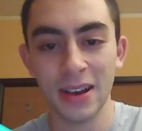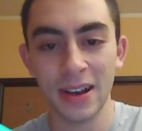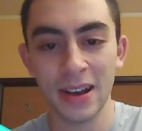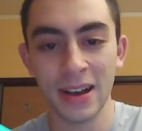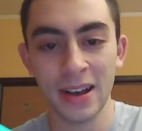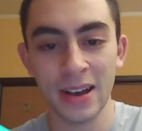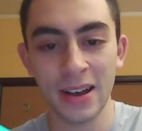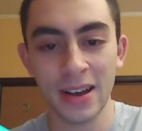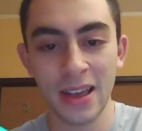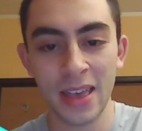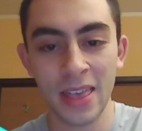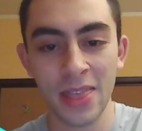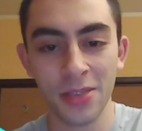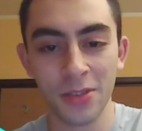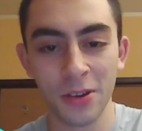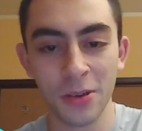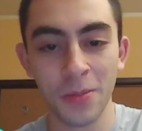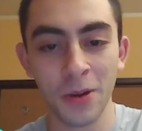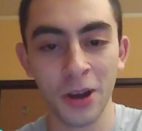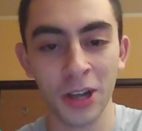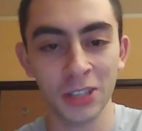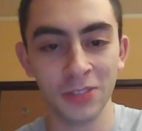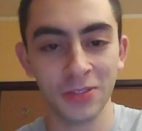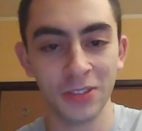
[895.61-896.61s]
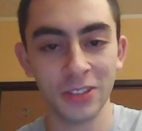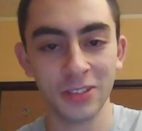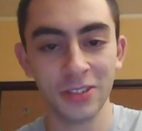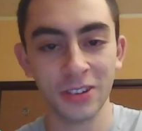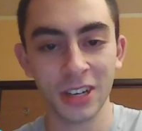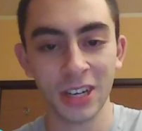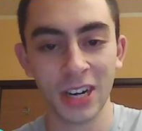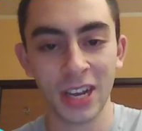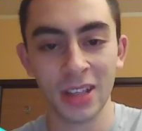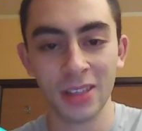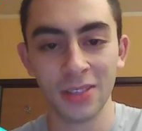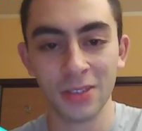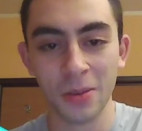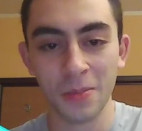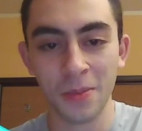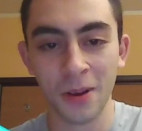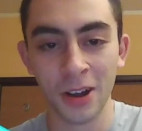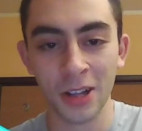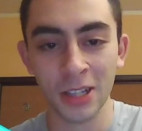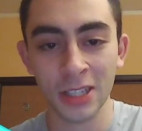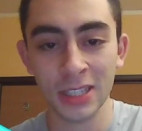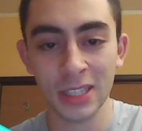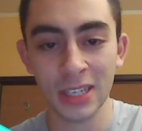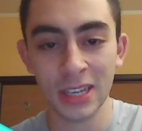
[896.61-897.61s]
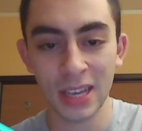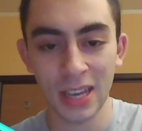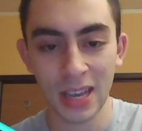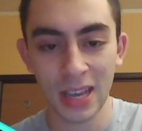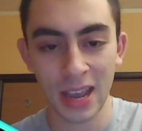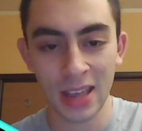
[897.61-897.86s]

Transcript: and 3 pawns versus rook and knight and 3 pawns,